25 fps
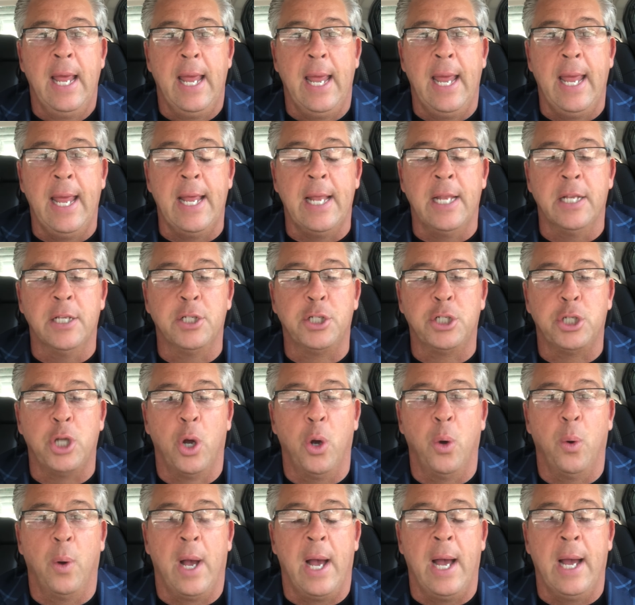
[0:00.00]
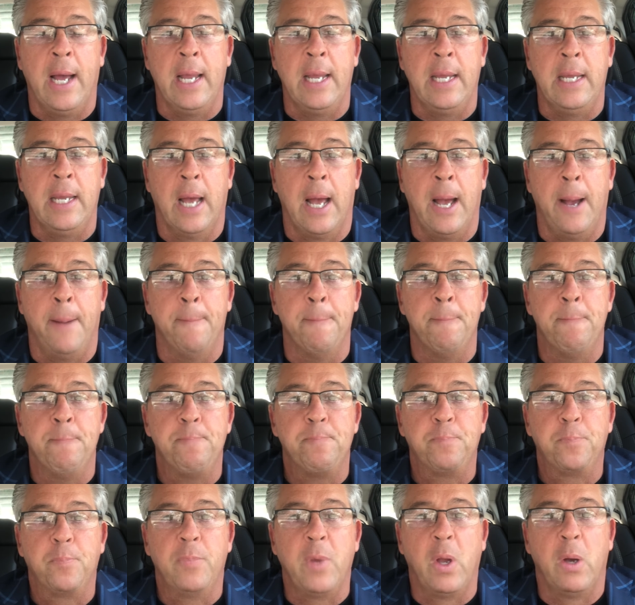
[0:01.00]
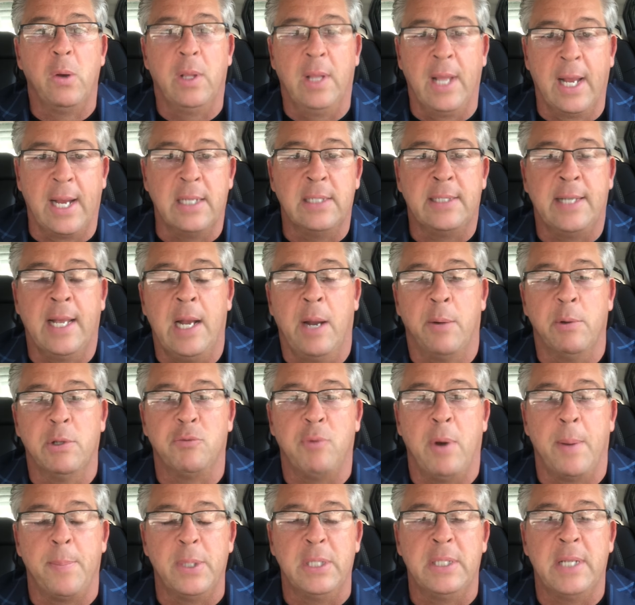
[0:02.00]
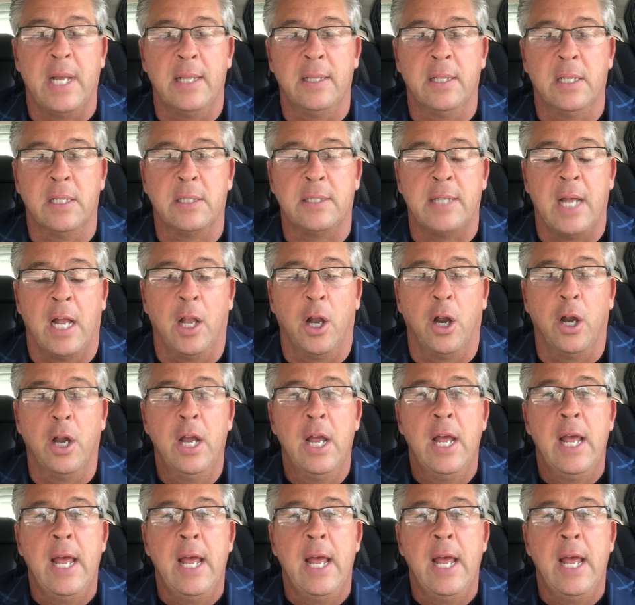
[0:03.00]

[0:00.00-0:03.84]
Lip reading: And so like I said, I was representing the seller.